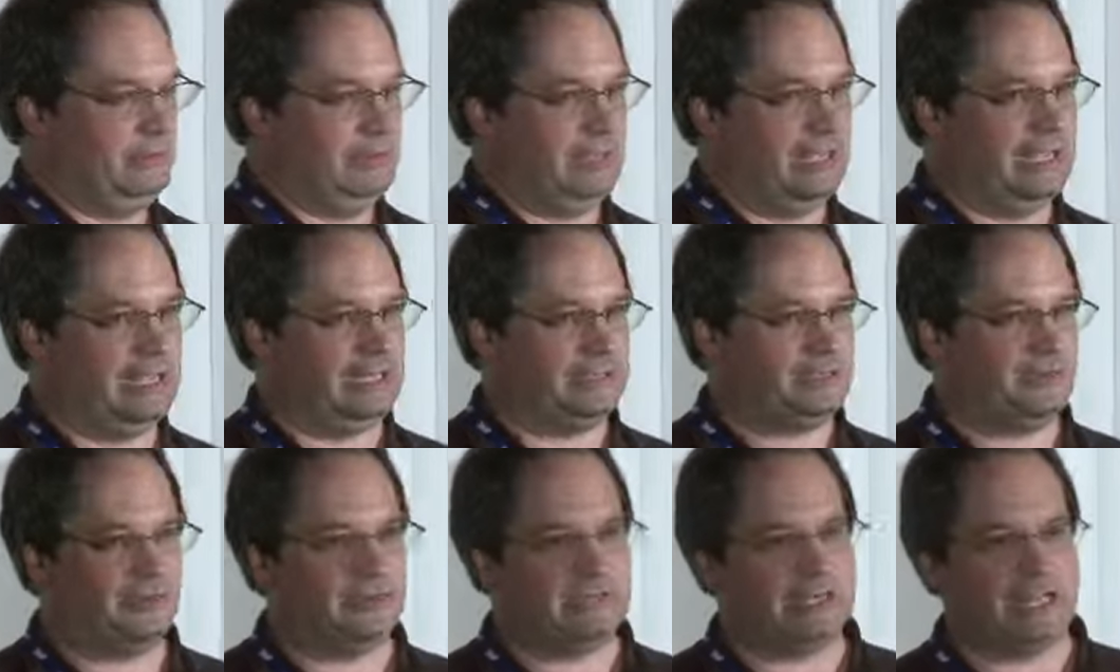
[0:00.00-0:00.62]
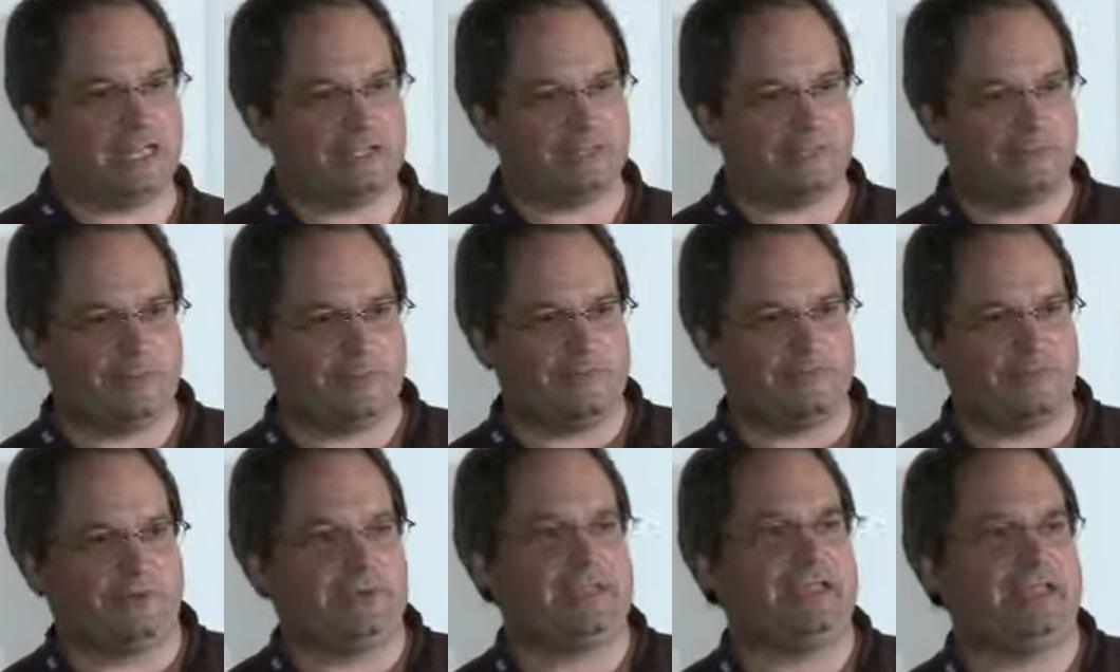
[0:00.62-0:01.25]
And it turned out to be
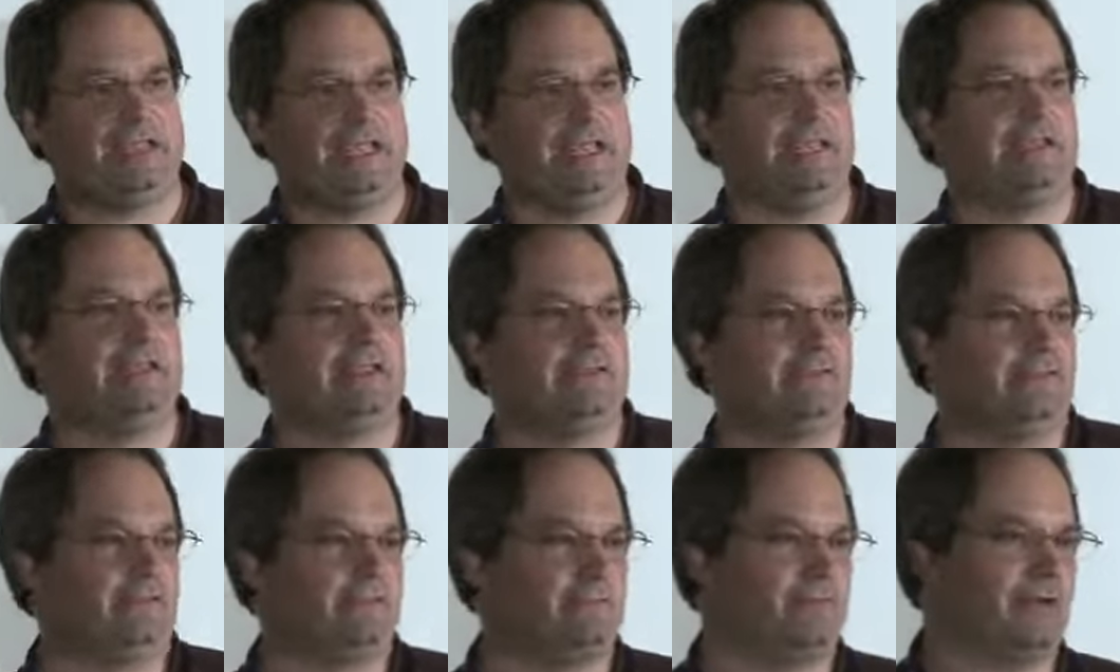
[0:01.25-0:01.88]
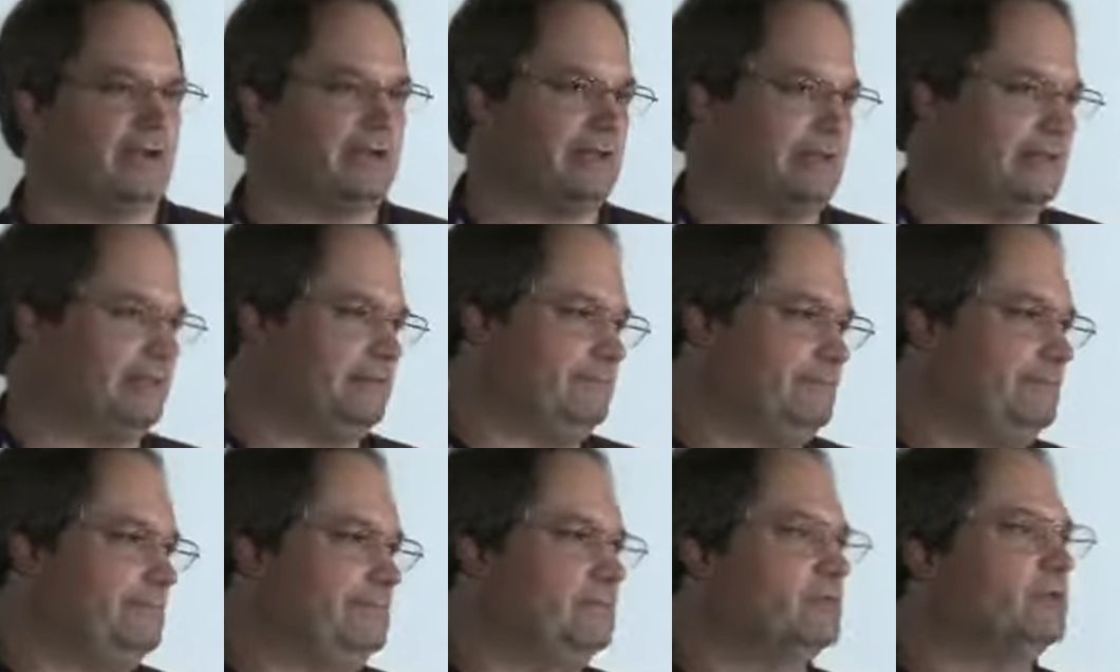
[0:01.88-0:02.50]
very handy for
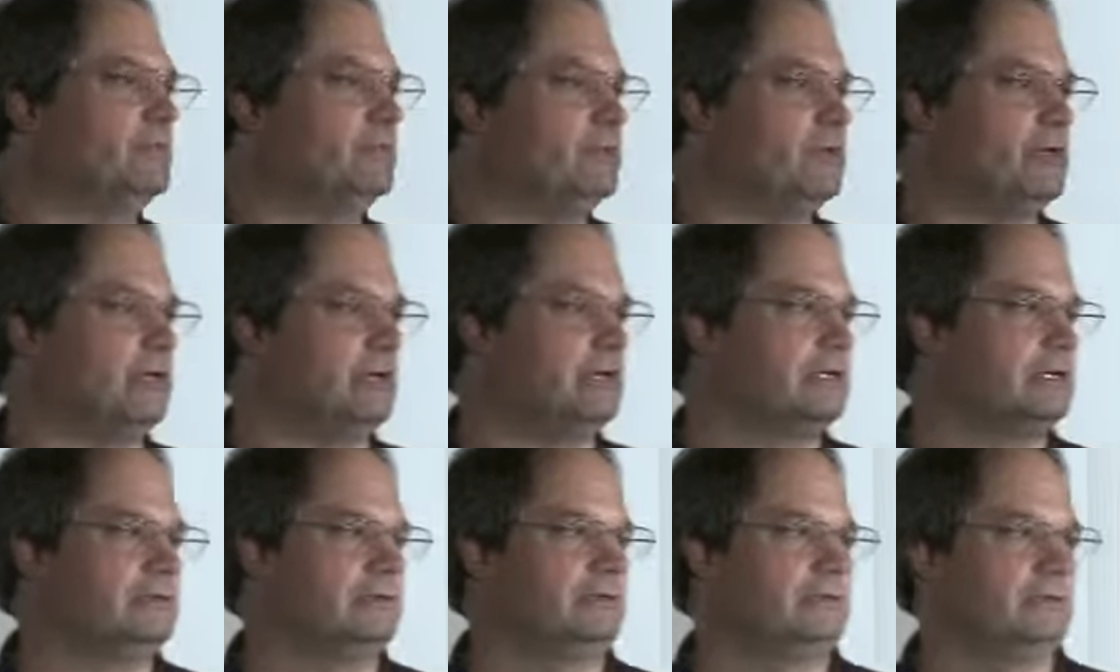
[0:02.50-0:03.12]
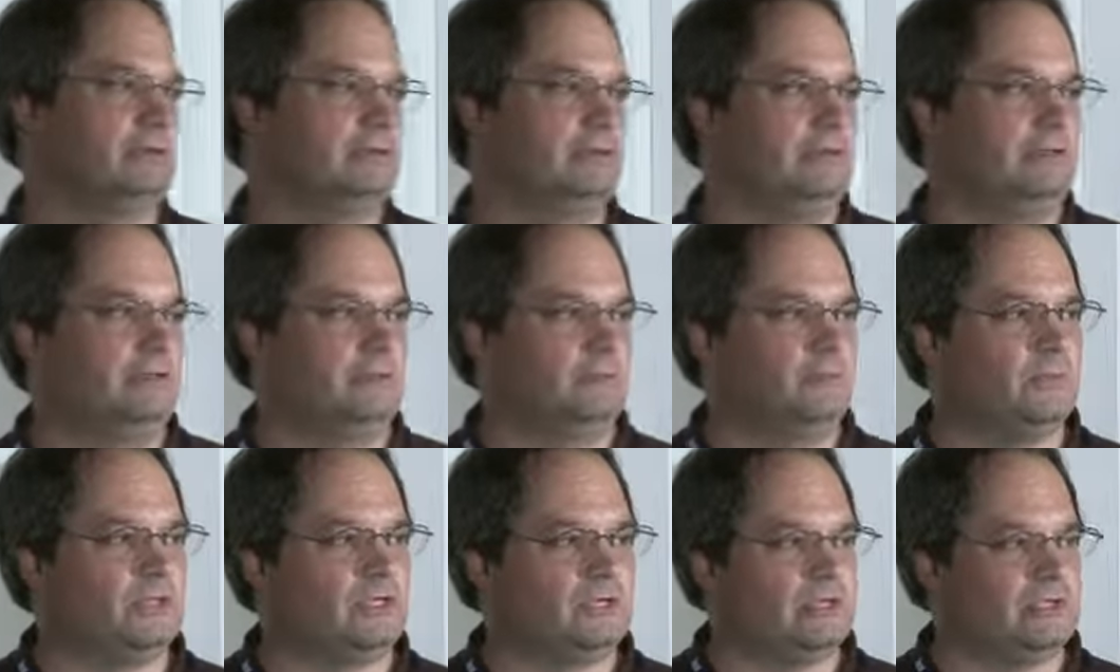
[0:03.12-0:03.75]
writing the book,
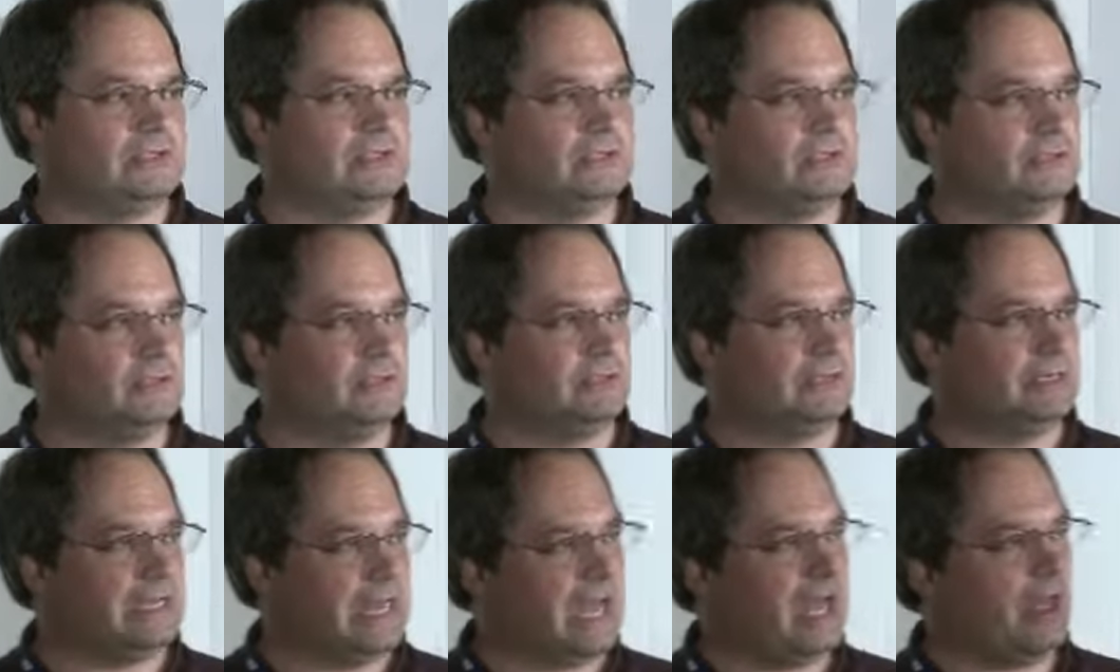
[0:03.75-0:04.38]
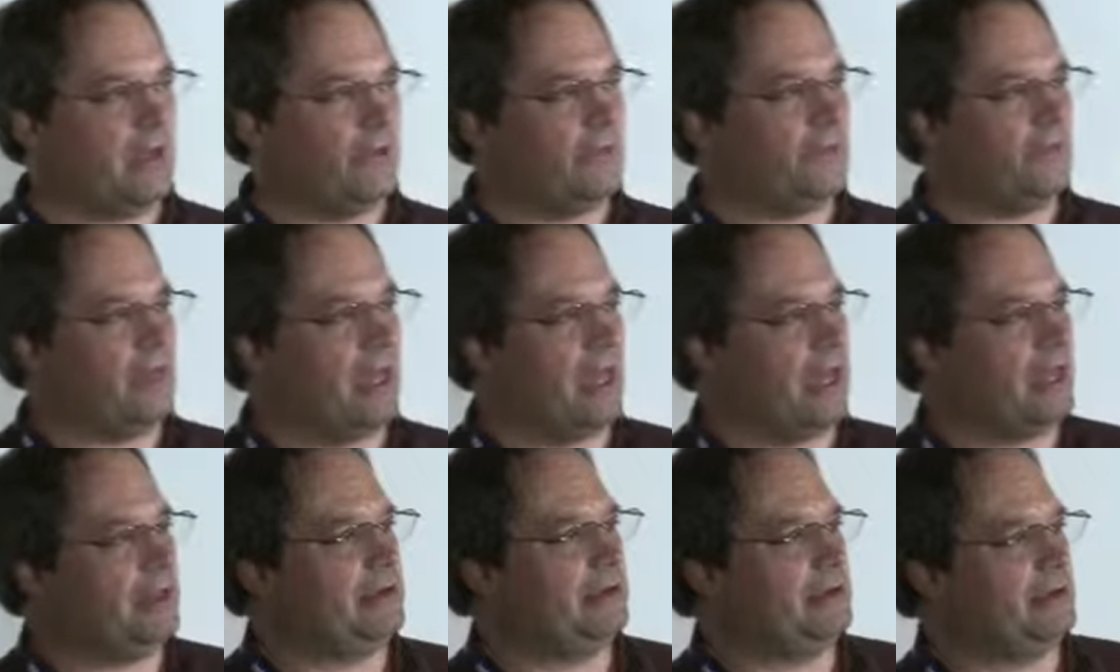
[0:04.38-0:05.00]
because it turned out
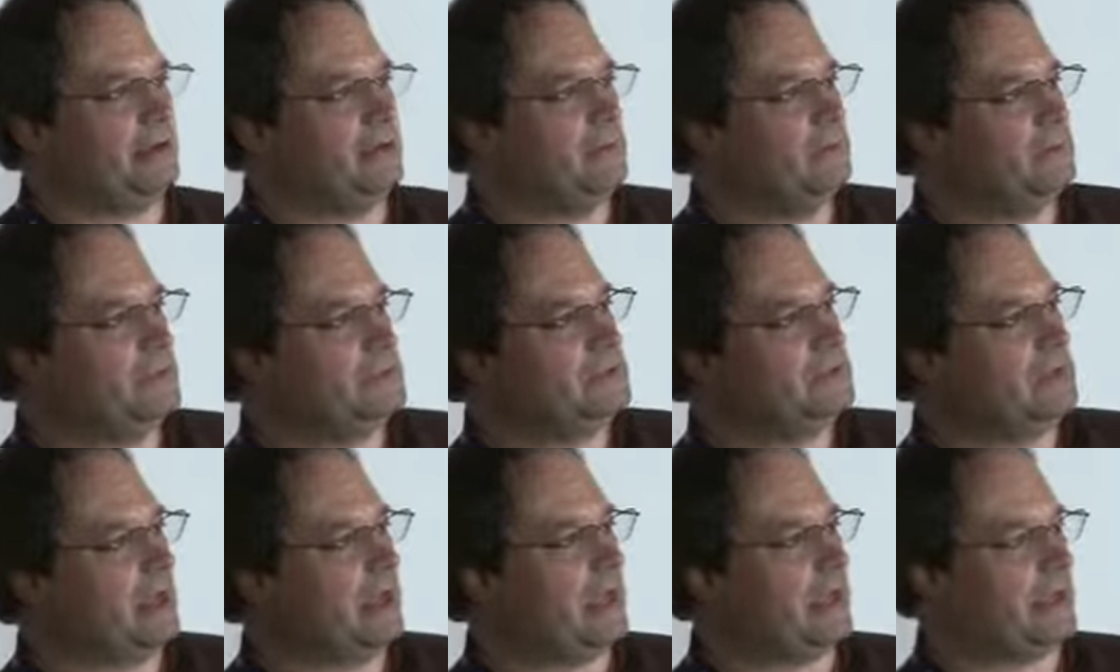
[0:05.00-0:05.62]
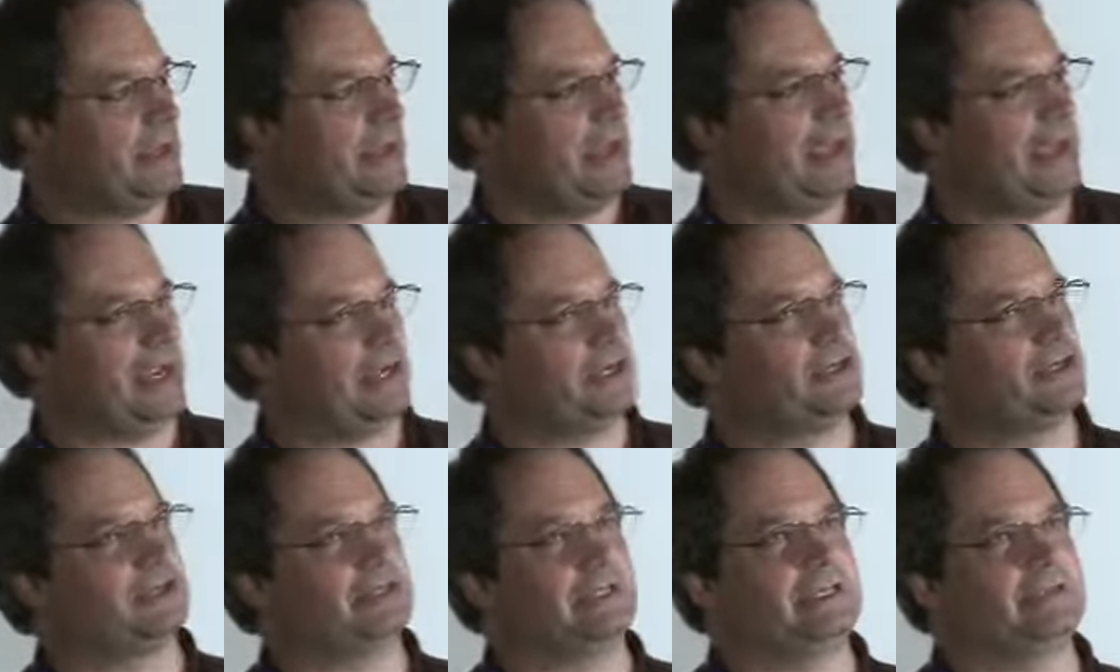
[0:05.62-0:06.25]
that it was not
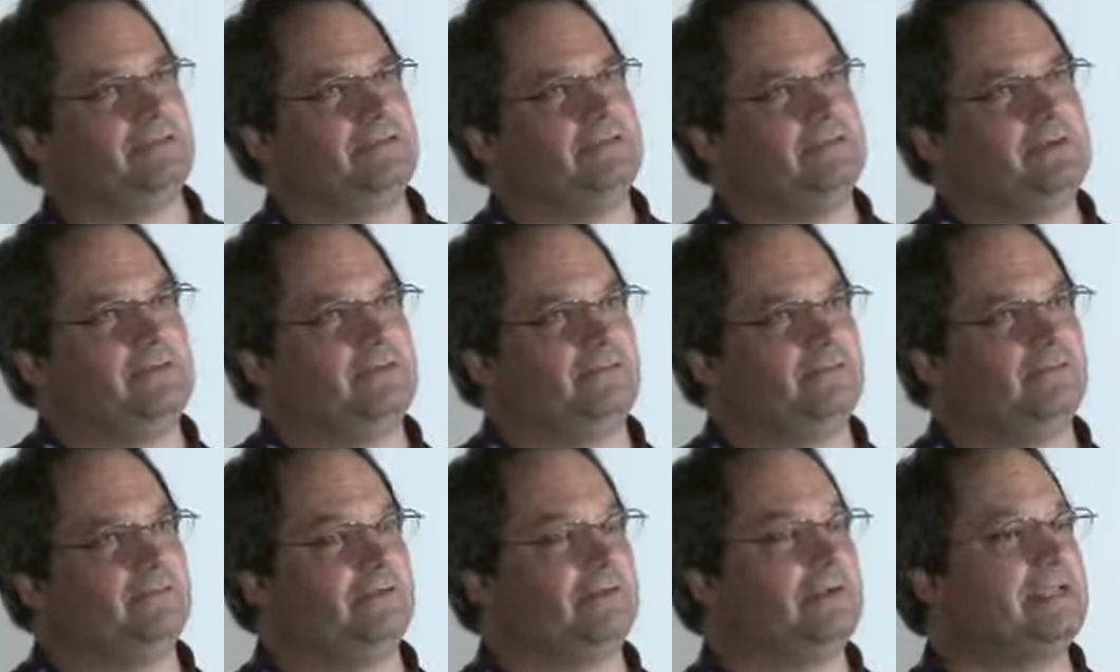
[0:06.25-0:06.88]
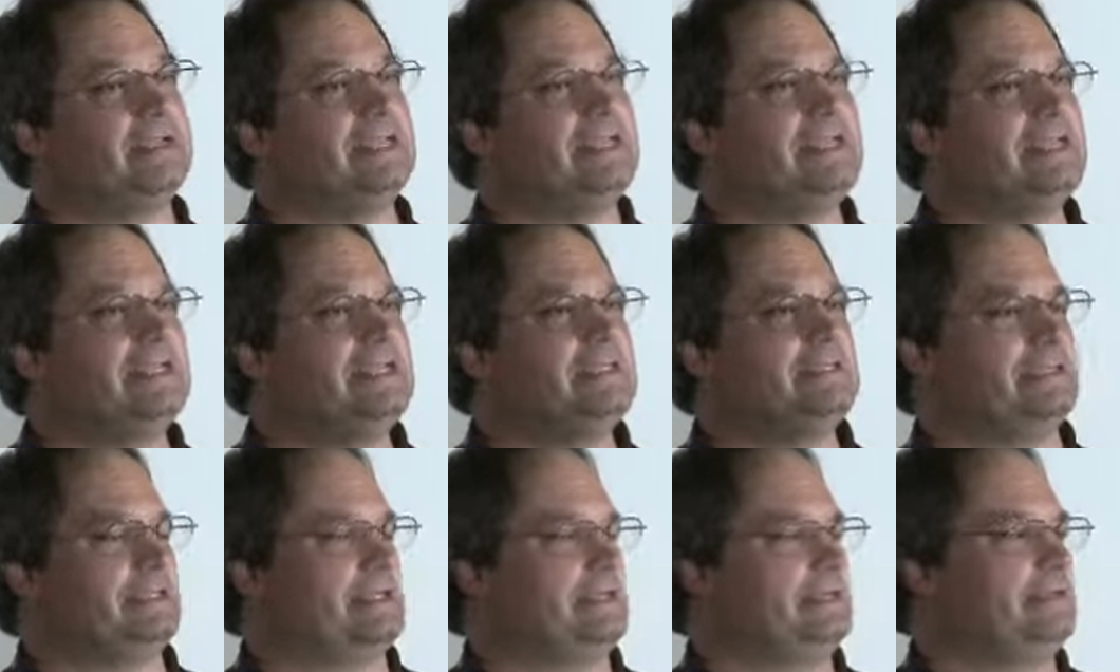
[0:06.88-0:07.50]
actually very
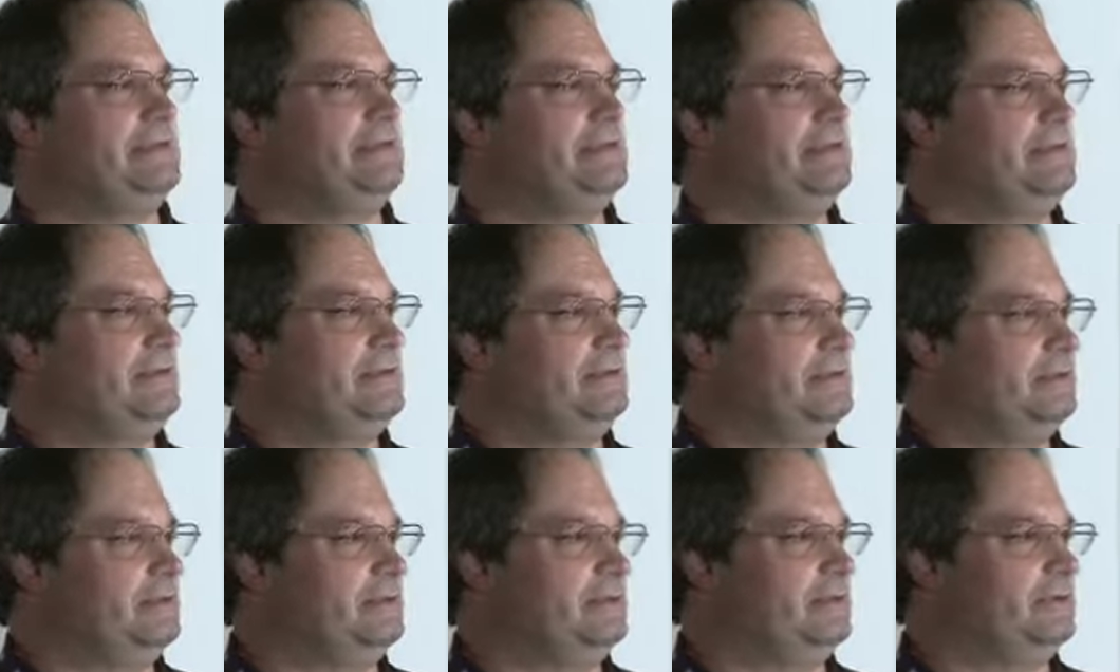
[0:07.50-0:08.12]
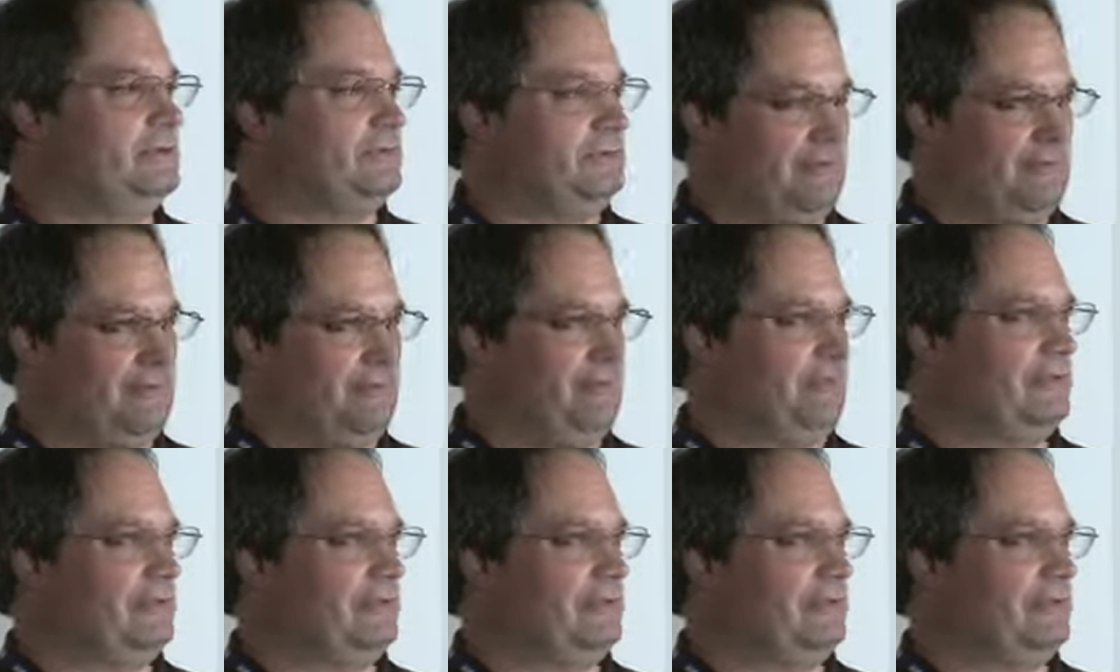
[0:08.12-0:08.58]
easy to